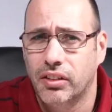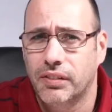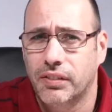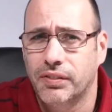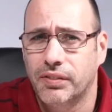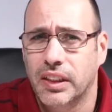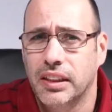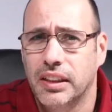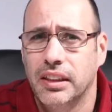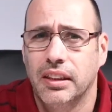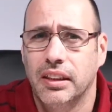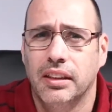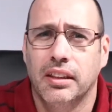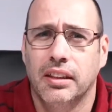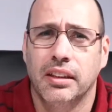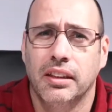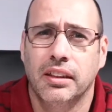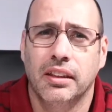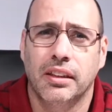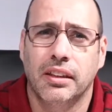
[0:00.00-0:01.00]
normally
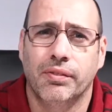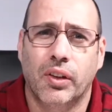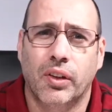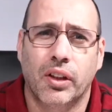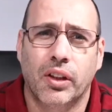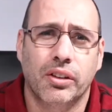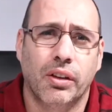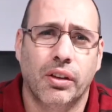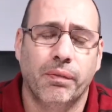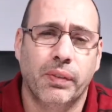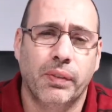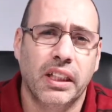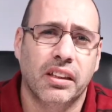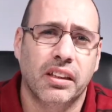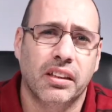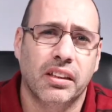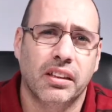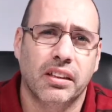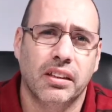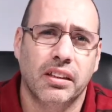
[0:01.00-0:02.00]
it is more
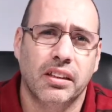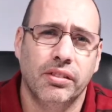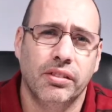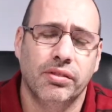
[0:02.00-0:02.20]
complete